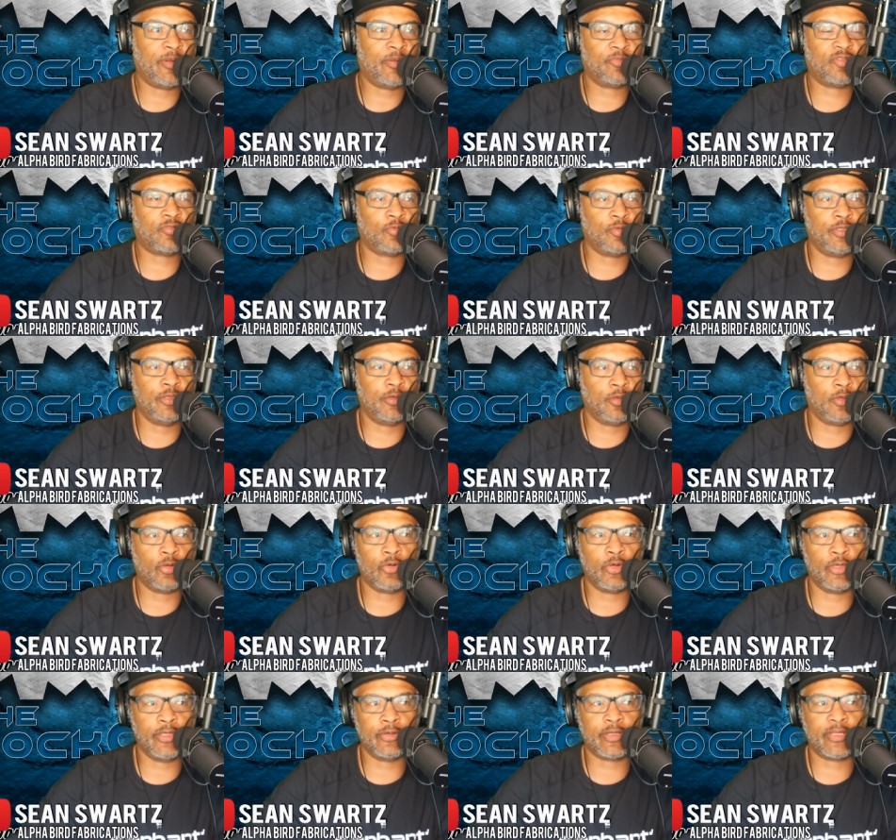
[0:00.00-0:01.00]
I'm sure your
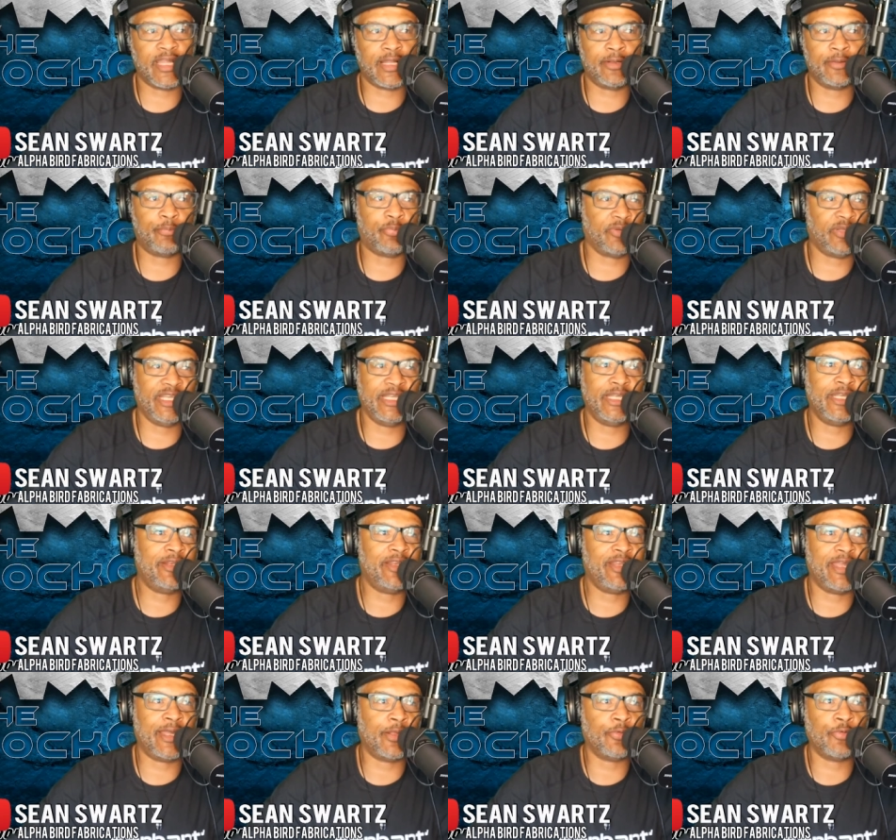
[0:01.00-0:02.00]
lawyer kind of pleaded
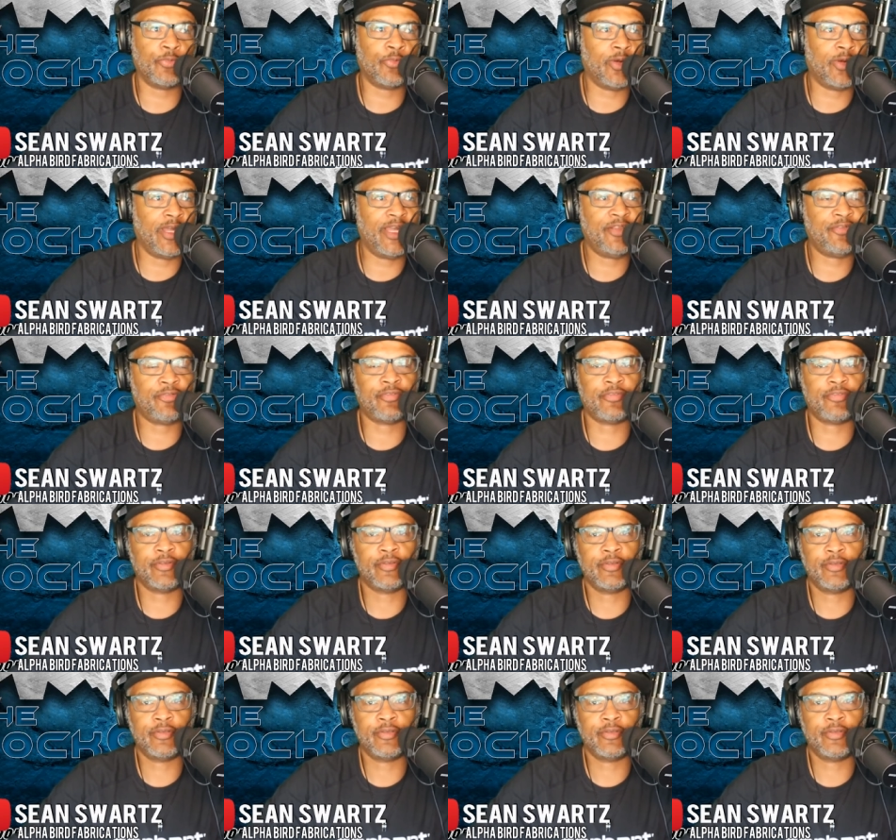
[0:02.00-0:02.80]
down the rest.